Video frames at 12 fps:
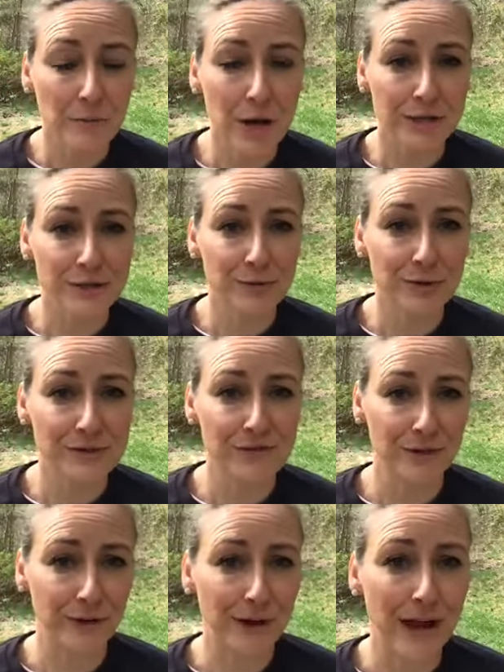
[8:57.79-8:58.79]
modules
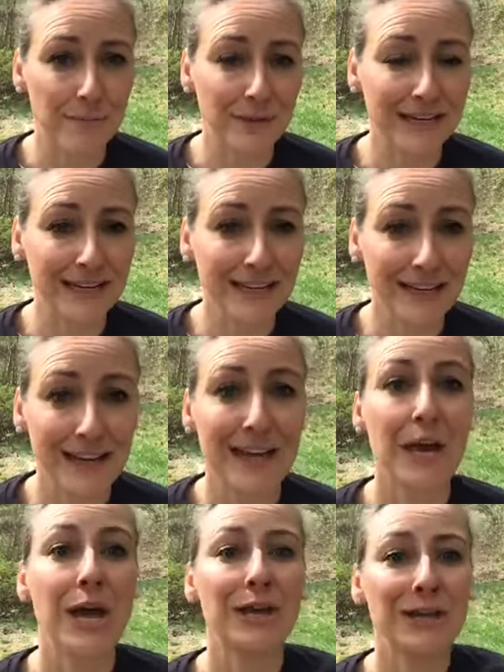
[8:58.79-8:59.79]
for your company,
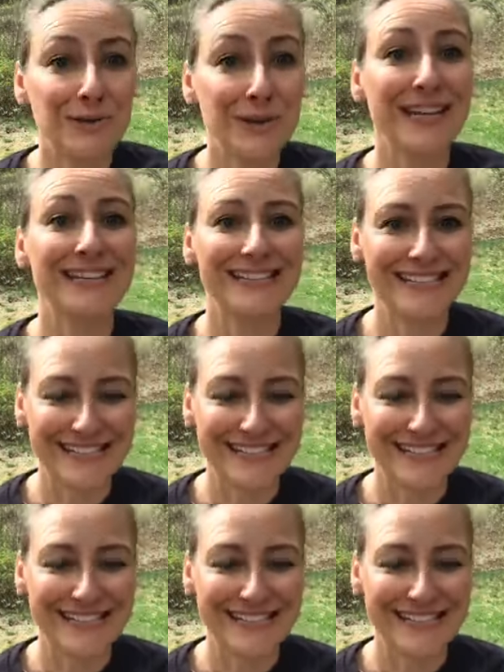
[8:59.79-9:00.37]
you can